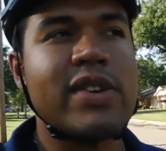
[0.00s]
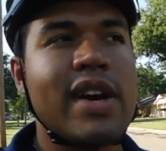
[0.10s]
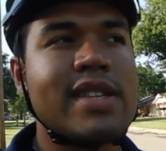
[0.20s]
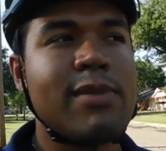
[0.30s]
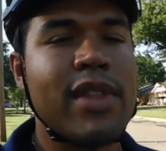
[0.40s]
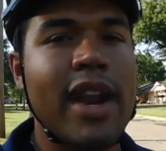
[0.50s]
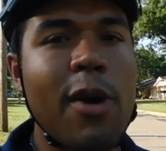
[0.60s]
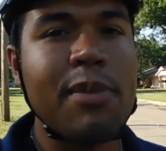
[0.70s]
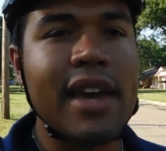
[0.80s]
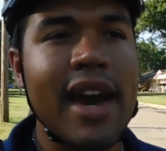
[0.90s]
So that's something that I
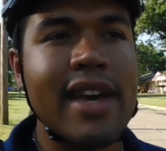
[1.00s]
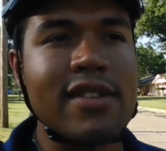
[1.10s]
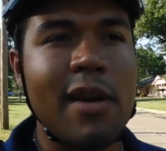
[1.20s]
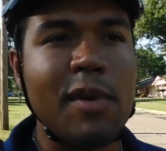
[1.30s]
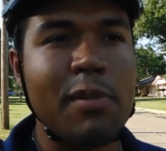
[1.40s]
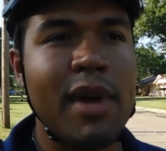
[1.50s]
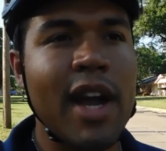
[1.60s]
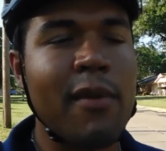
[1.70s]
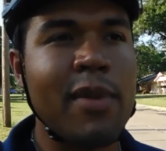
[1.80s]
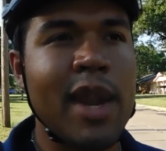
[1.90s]
hope you guys are able to
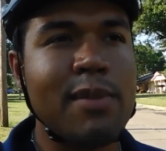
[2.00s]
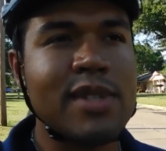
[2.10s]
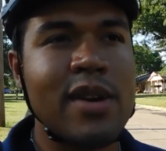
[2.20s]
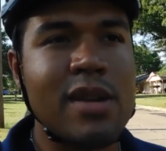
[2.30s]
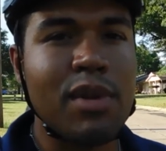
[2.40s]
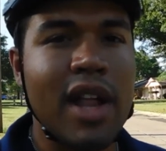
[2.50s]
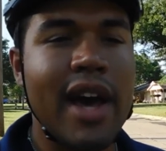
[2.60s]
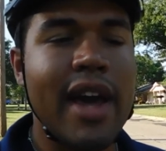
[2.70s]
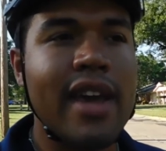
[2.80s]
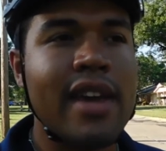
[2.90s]
pick up from that episode and
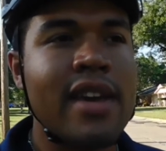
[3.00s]
apply